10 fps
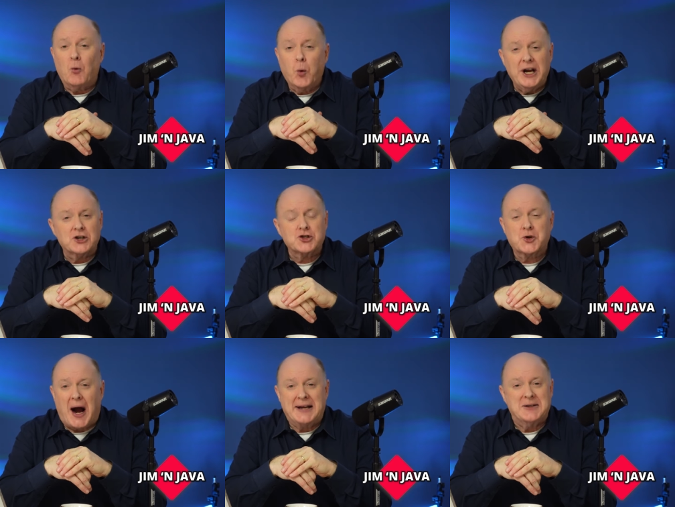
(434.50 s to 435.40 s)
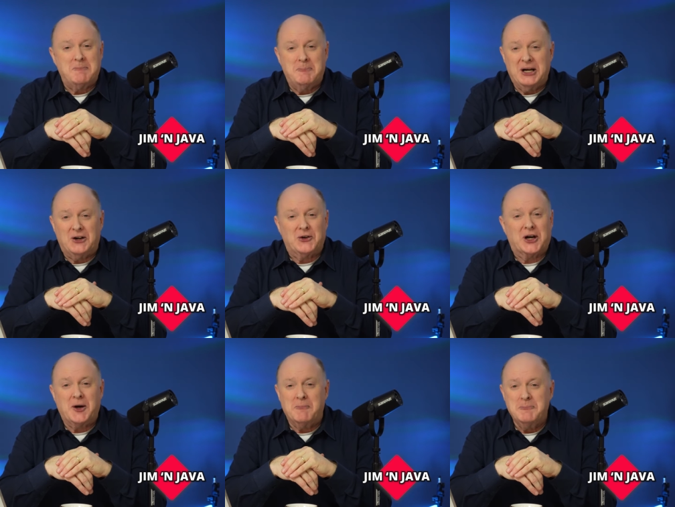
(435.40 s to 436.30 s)
We are trying to build a
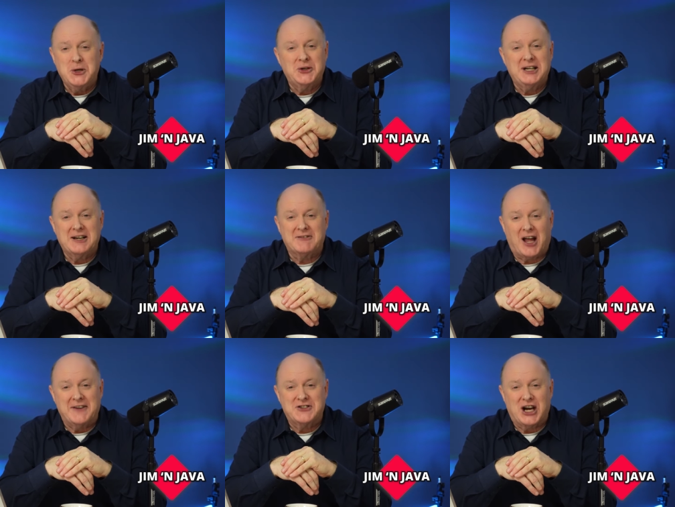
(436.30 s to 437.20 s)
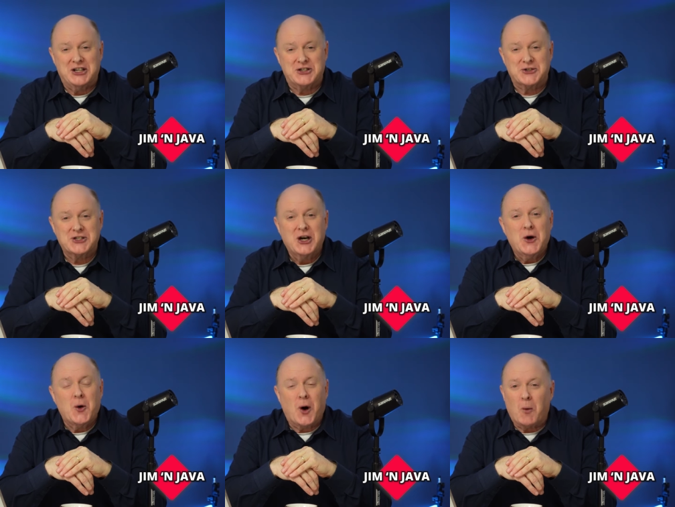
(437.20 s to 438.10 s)
community of life changers
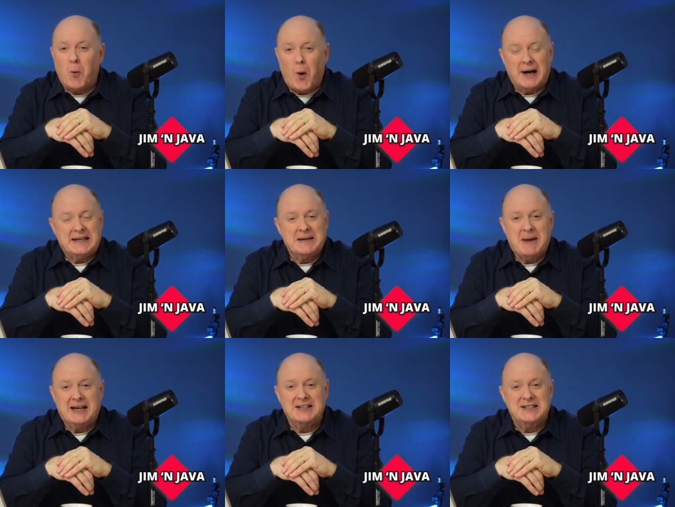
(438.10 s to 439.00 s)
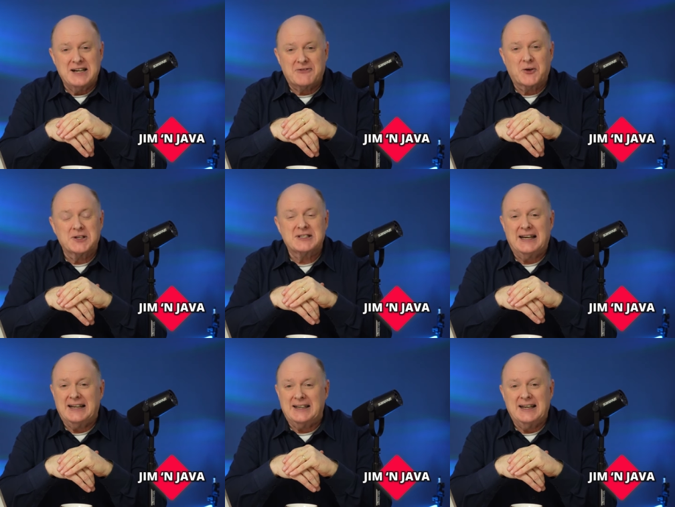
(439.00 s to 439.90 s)
who are wanting to make a difference
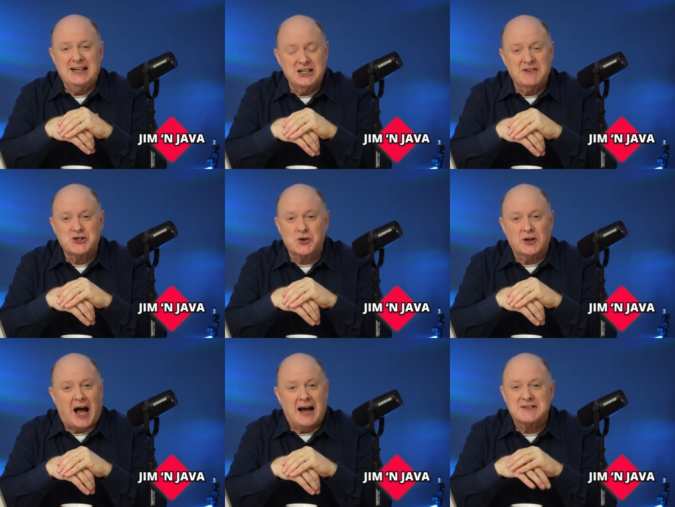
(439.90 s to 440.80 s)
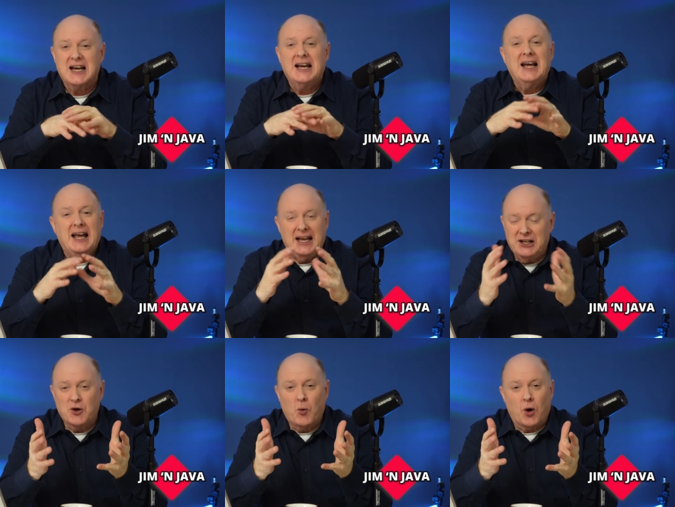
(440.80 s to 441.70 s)
in individual lives,
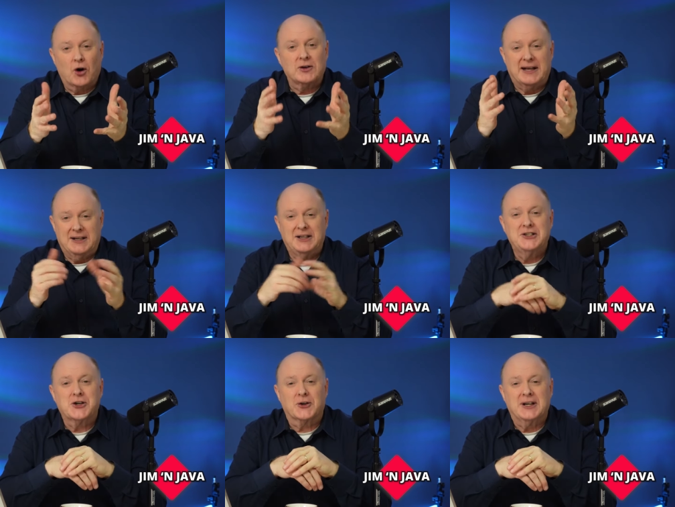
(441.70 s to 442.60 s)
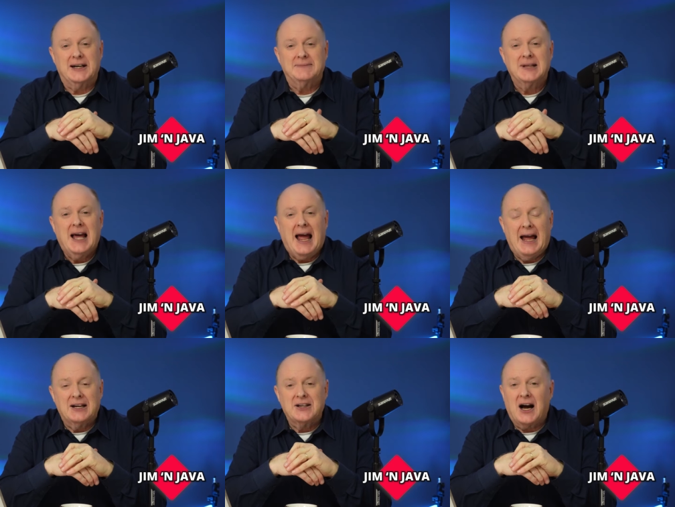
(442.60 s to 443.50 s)
in the world, and in eternity.
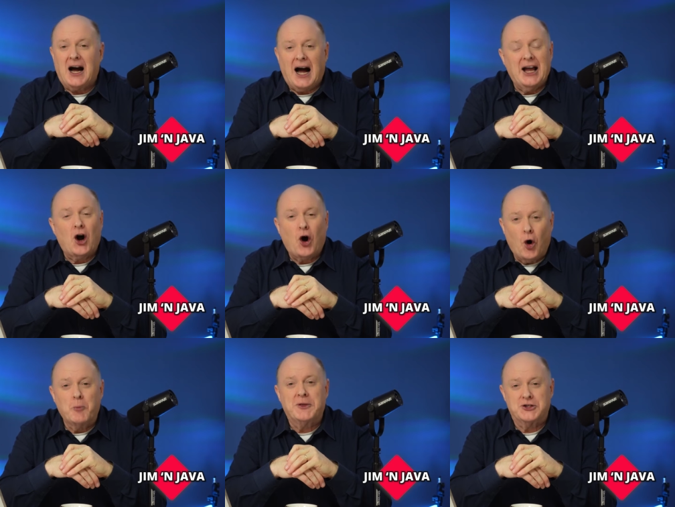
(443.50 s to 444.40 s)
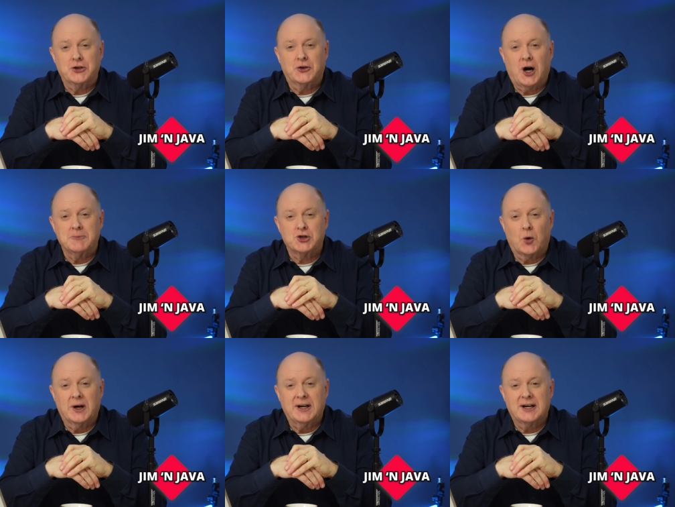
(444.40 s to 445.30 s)
And I hope that you'll come
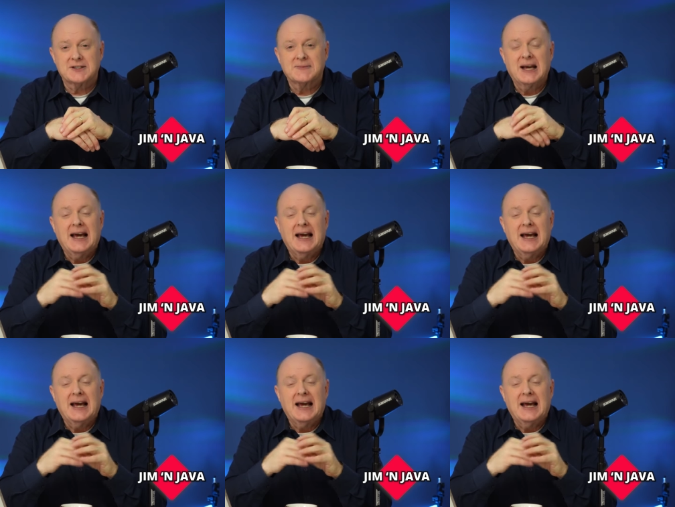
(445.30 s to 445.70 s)
join us.